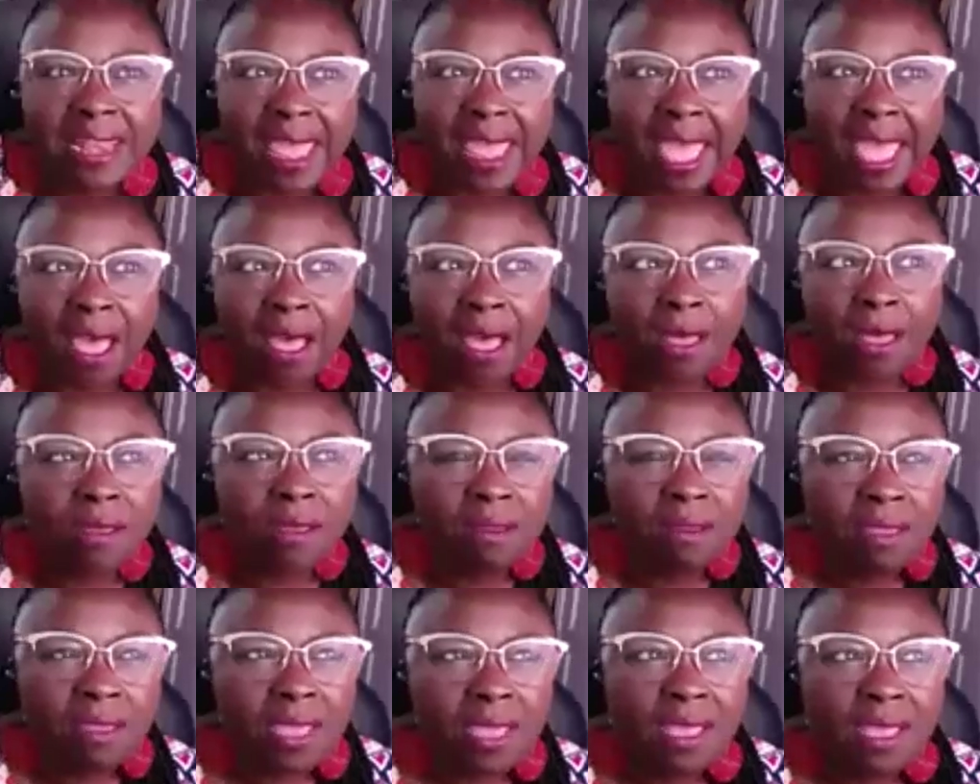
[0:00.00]

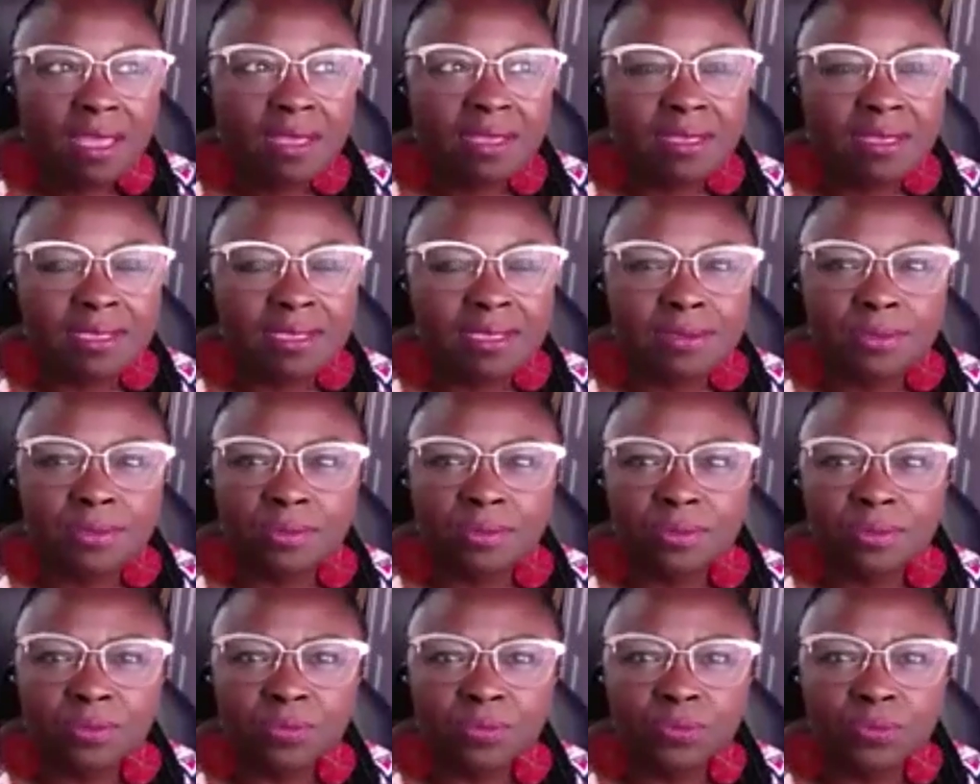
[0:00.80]
now,
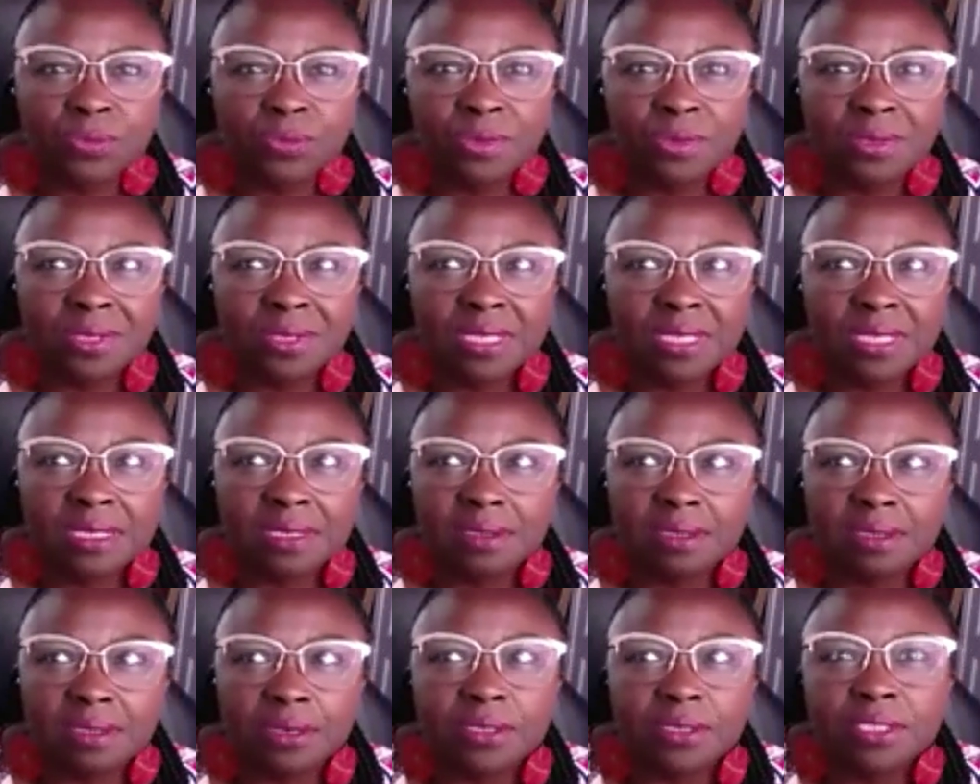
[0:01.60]

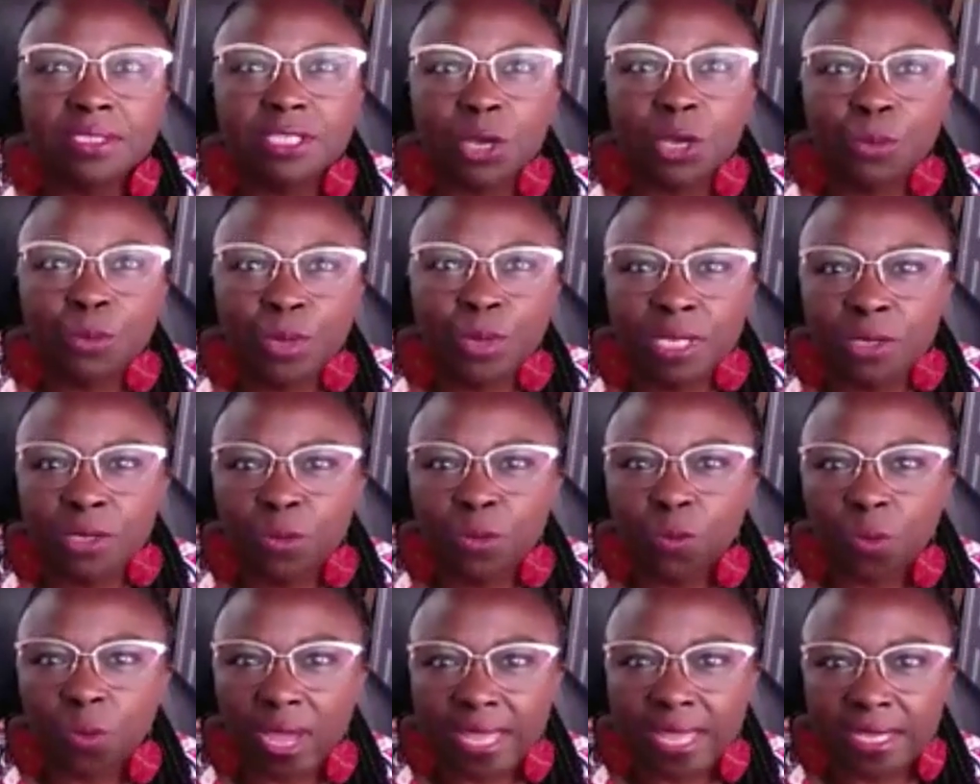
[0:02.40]
there's so many
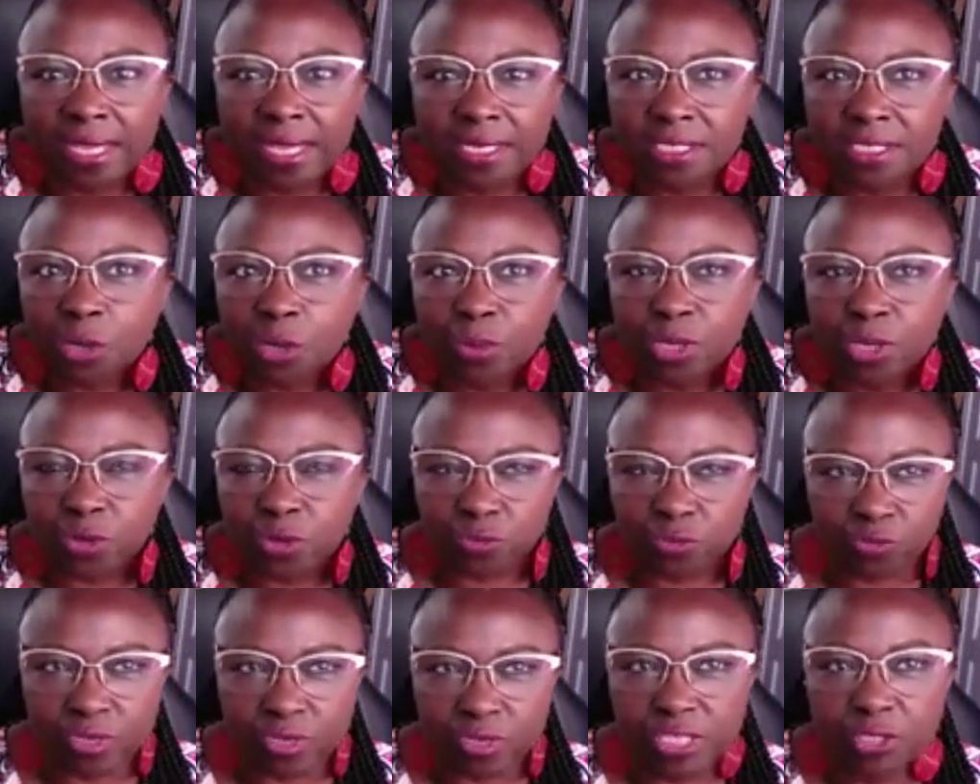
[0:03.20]
ways, so many
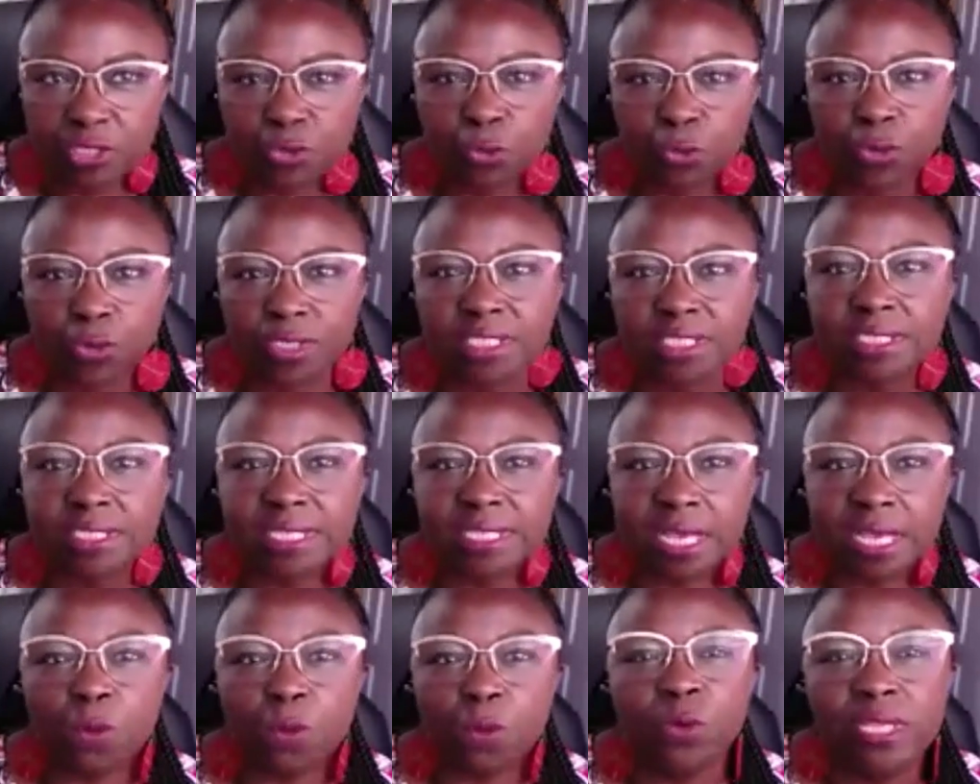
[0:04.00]
resources
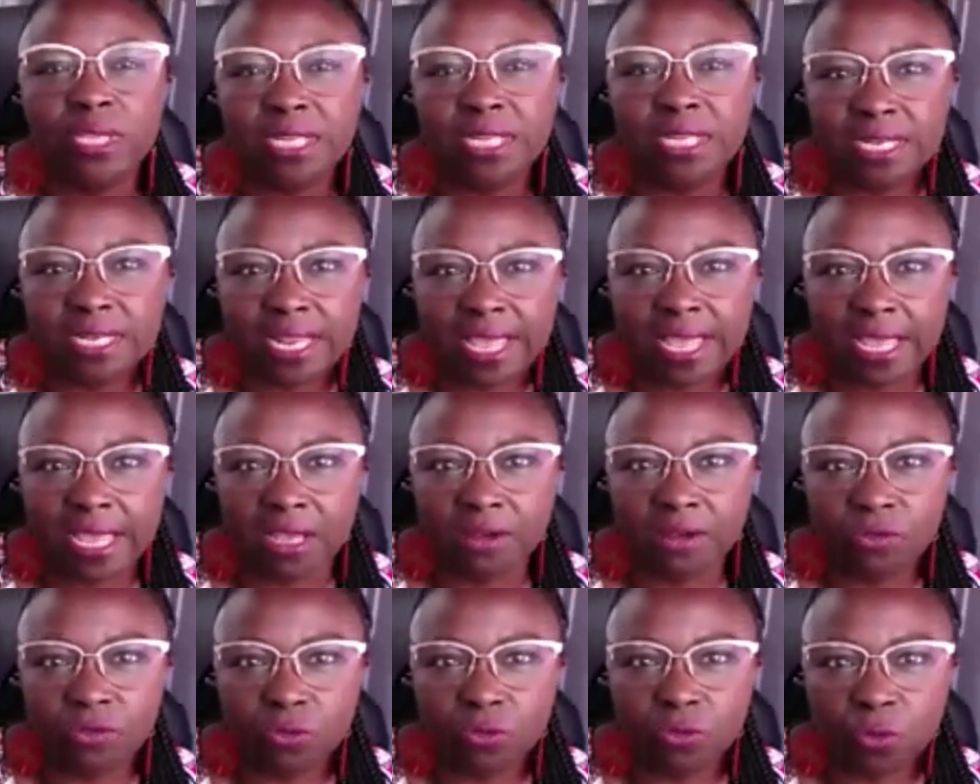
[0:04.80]
that we didn't
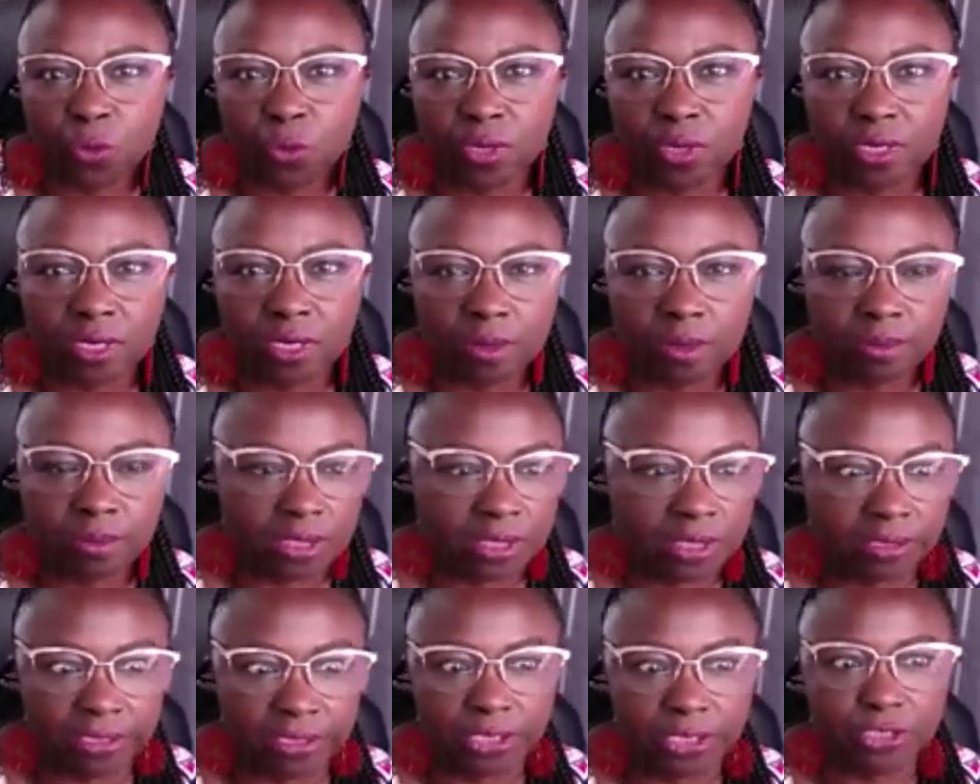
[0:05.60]
have growing up.
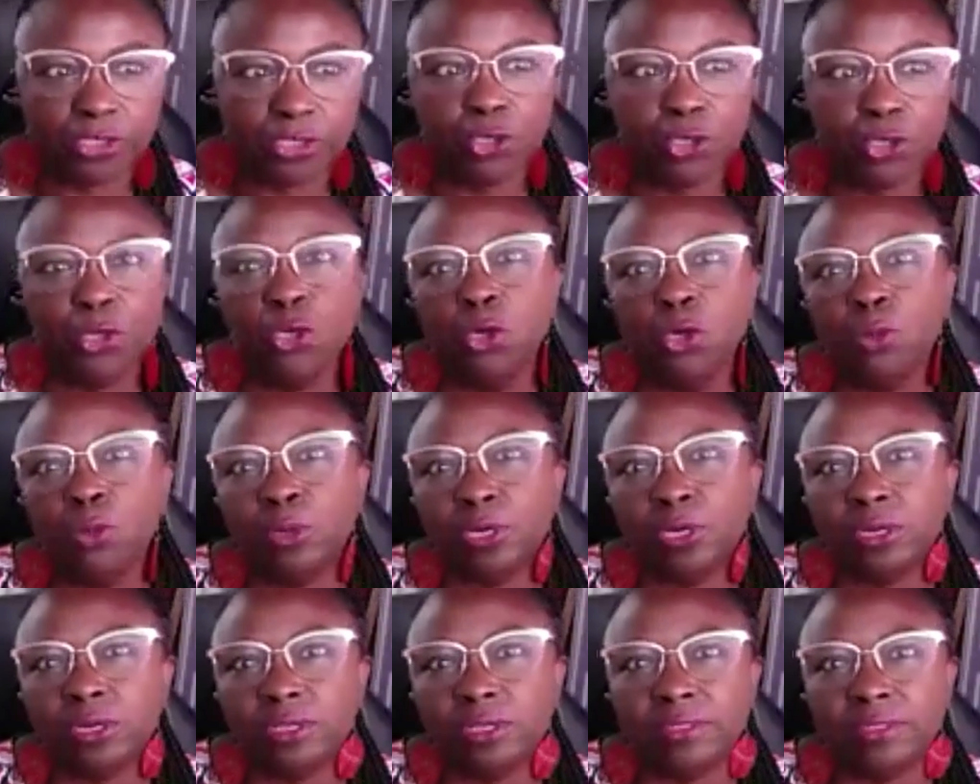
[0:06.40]
There's
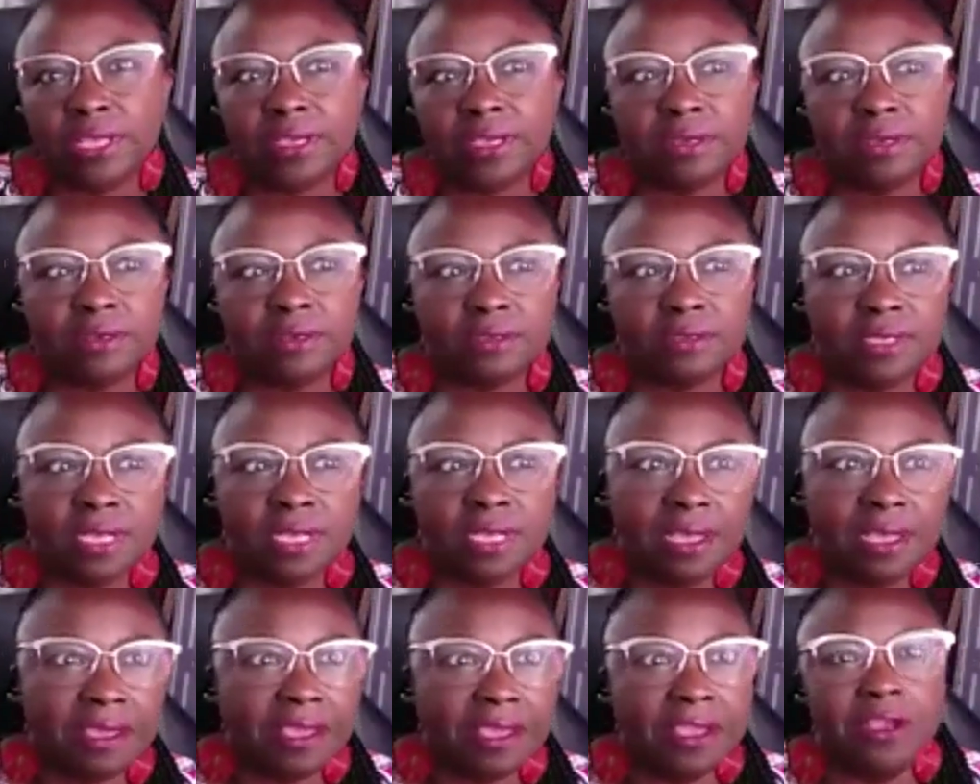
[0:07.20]
Uber, there's
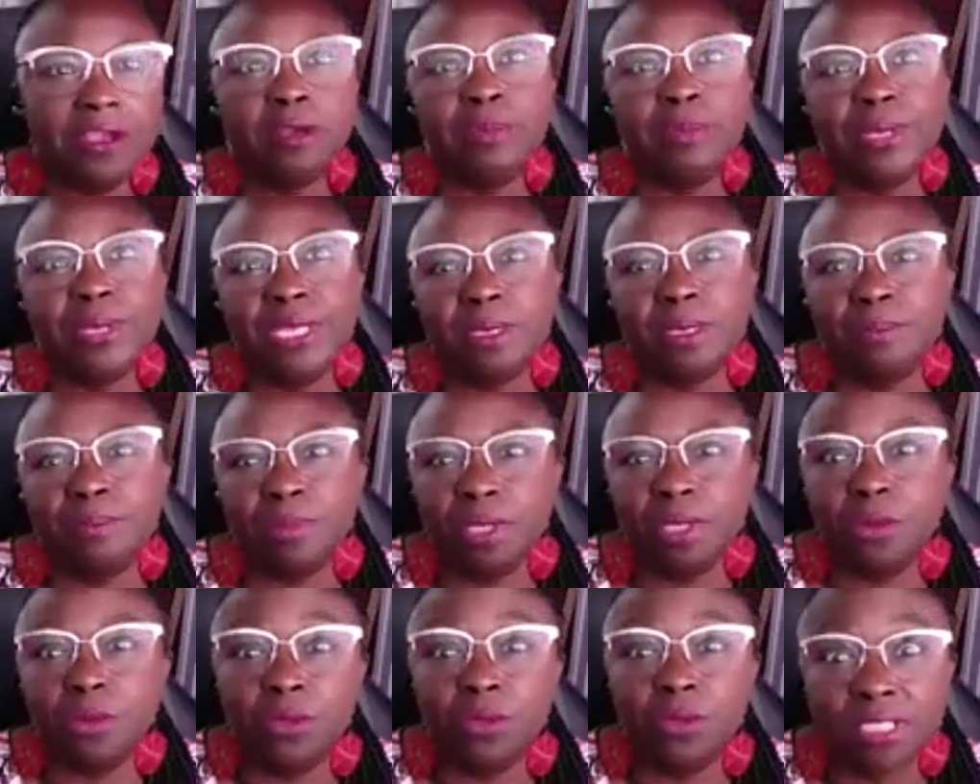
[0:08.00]

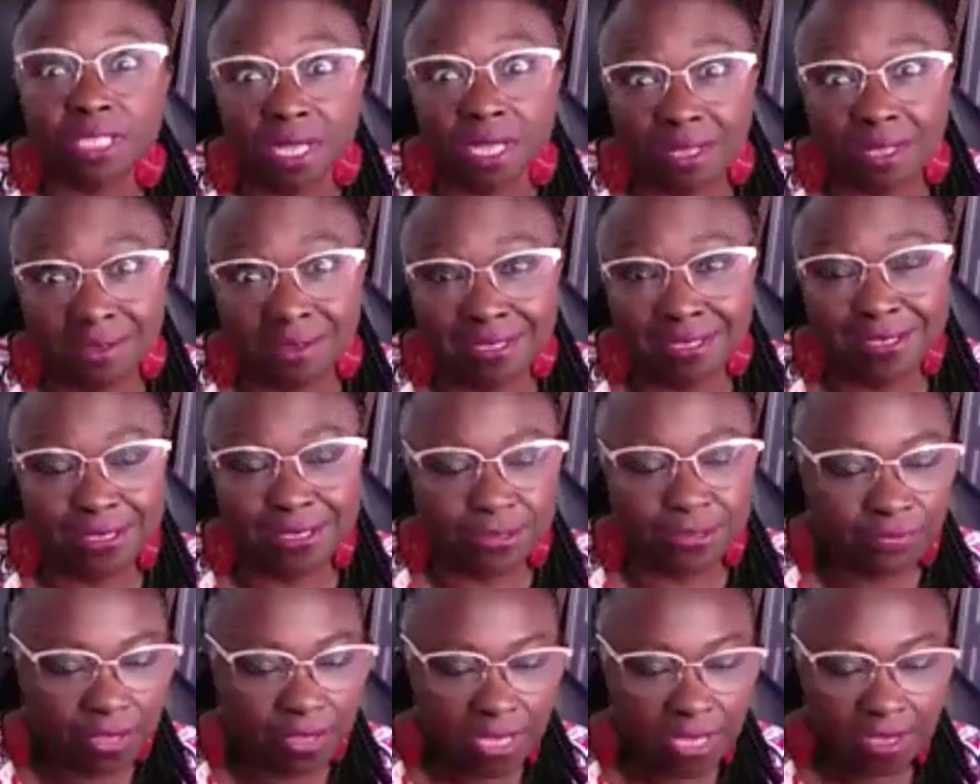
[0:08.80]
Airbnb, which I
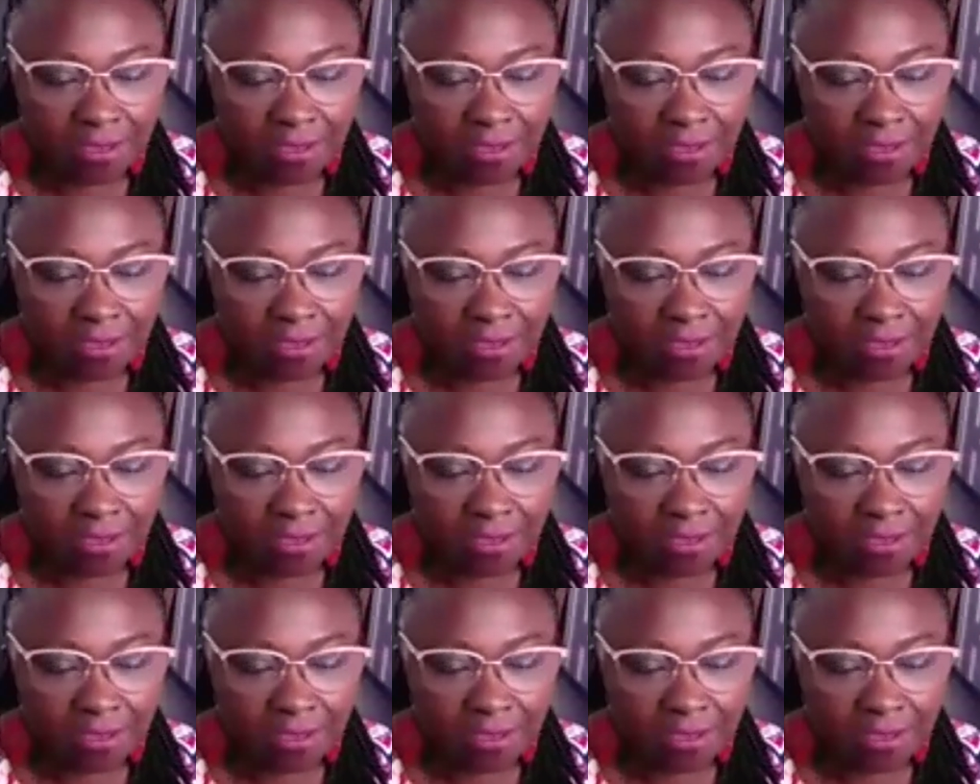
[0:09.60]
love.